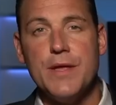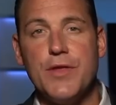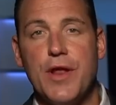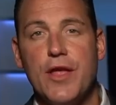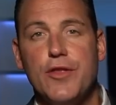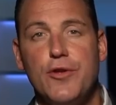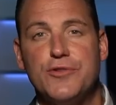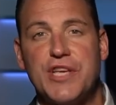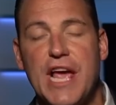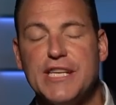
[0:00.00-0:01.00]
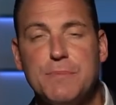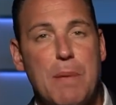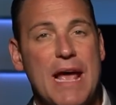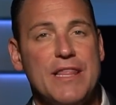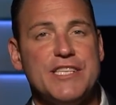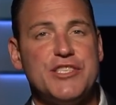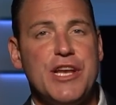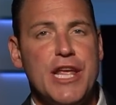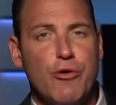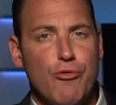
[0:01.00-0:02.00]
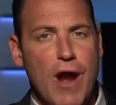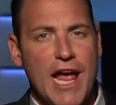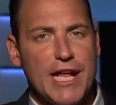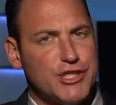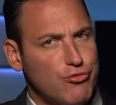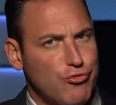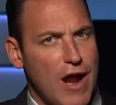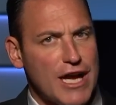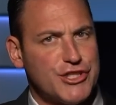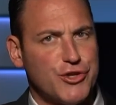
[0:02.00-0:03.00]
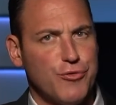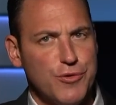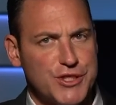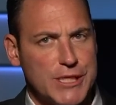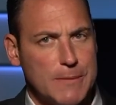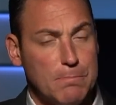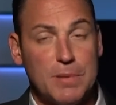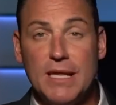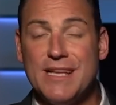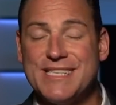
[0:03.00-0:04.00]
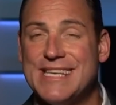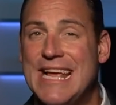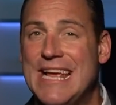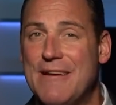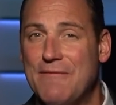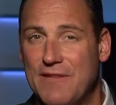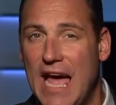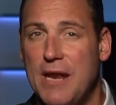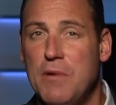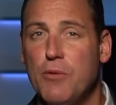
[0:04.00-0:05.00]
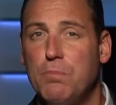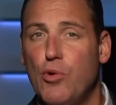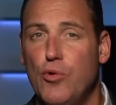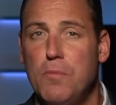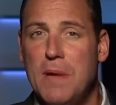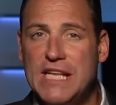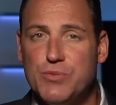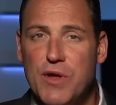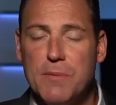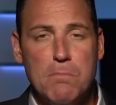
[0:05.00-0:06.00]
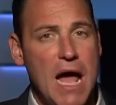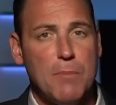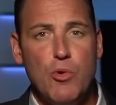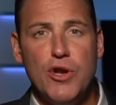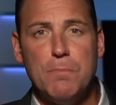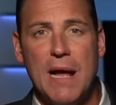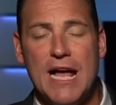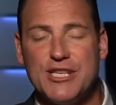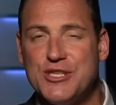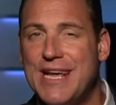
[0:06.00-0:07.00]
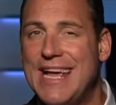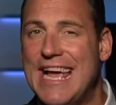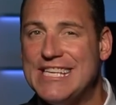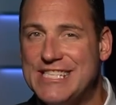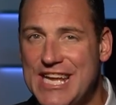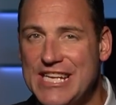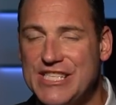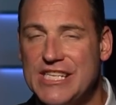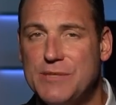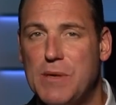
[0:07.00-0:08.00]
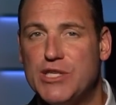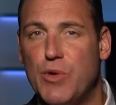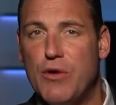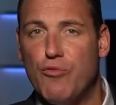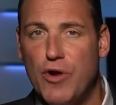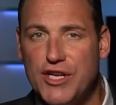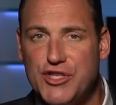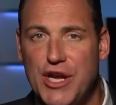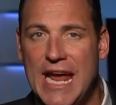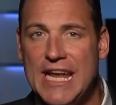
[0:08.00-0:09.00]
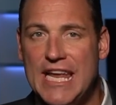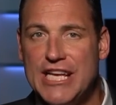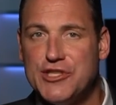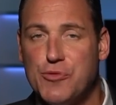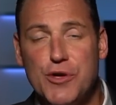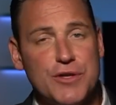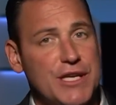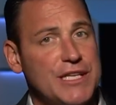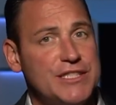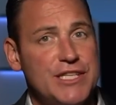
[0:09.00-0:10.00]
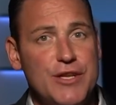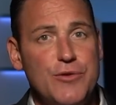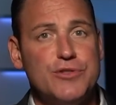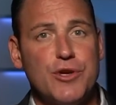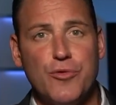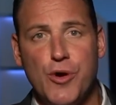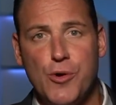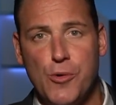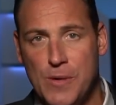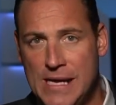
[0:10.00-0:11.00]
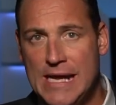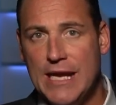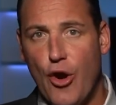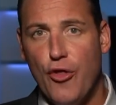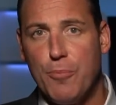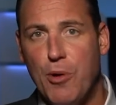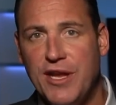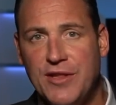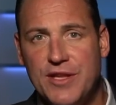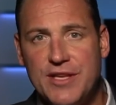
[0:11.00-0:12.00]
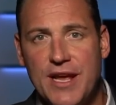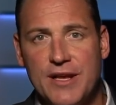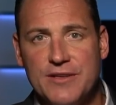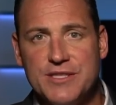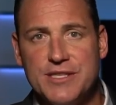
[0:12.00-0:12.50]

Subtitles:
Today on the newscast, Palestinian riots rock Jerusalem. Plus, Vladimir Putin meets with Mahmoud Abbas as tensions between Russia and Israel continue to grow. Get all the breaking details